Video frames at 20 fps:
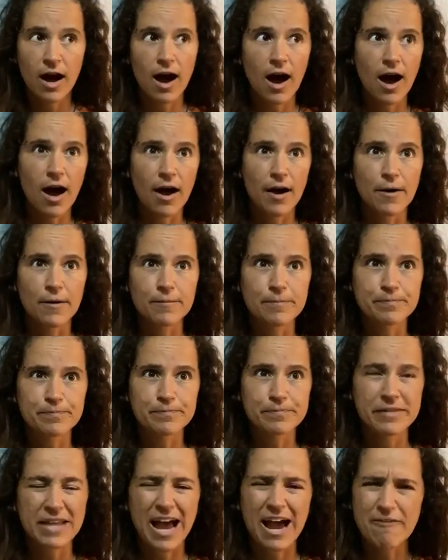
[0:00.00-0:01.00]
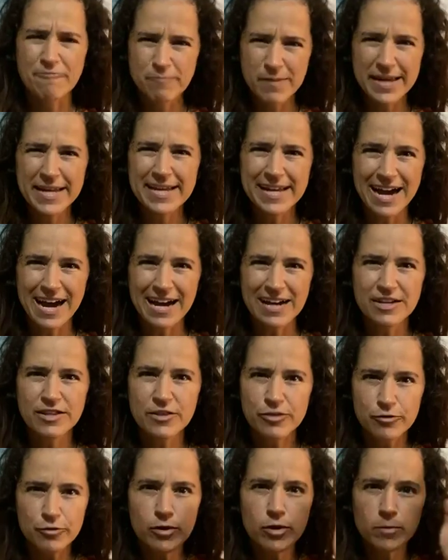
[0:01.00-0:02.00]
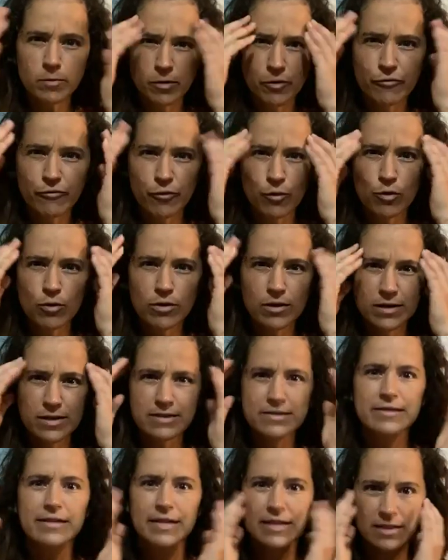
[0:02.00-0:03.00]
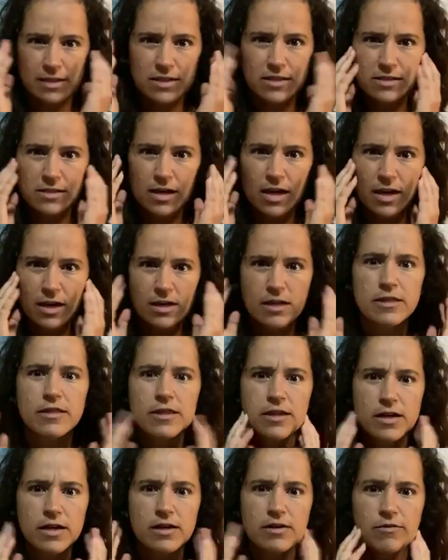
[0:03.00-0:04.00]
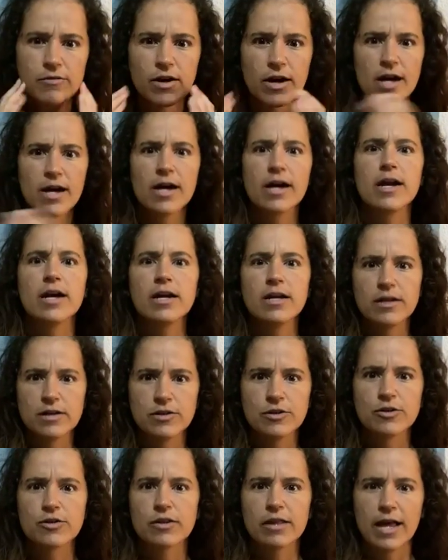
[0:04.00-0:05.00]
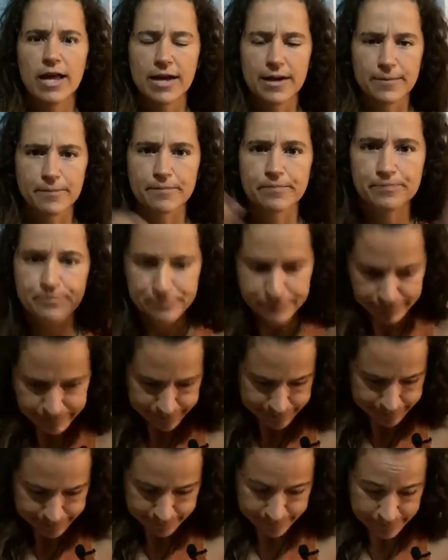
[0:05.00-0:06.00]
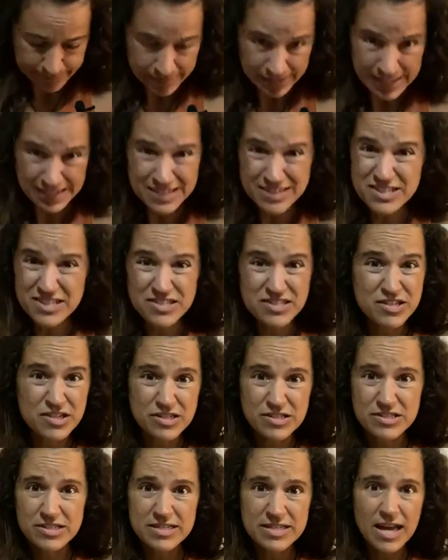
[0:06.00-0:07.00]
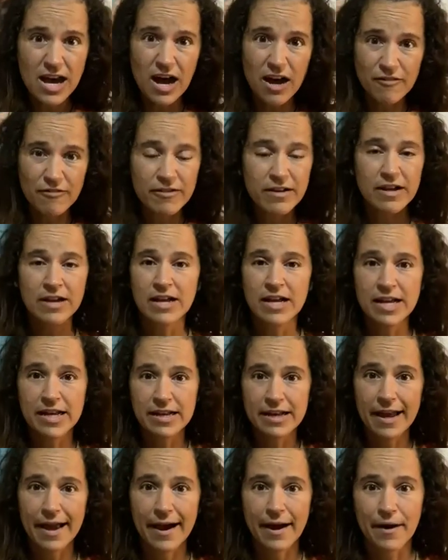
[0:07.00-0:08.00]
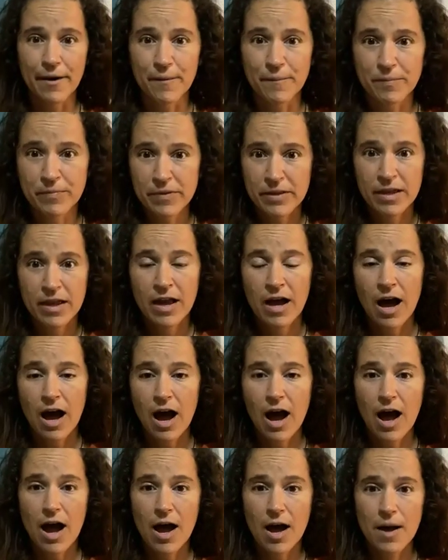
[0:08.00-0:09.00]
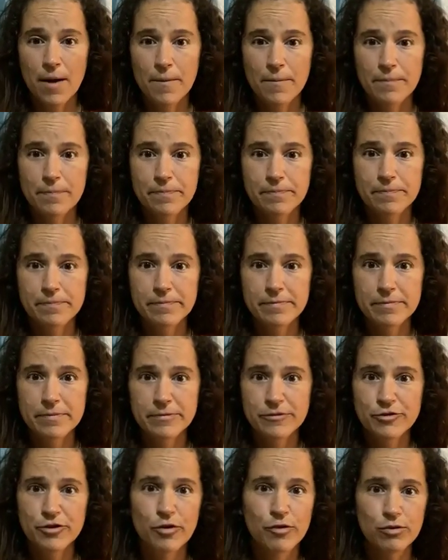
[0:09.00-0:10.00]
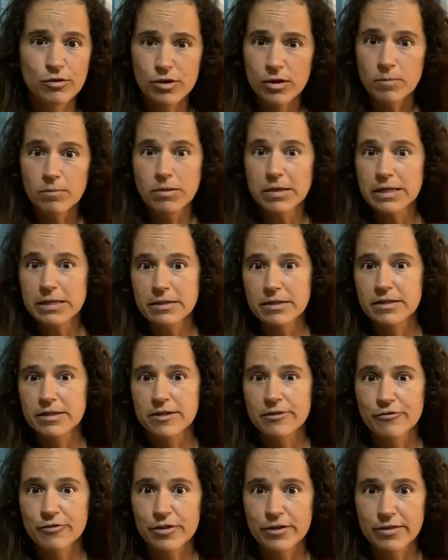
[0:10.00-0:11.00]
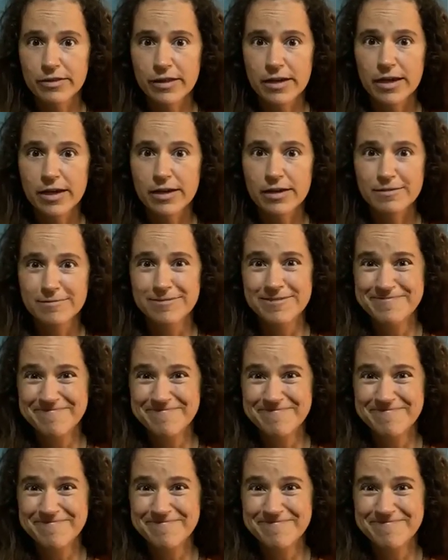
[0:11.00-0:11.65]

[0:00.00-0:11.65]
um, I've been guided through it before. It's like this kind of thing, right? And you're like, this is good stuff. Now, um, so completely different thing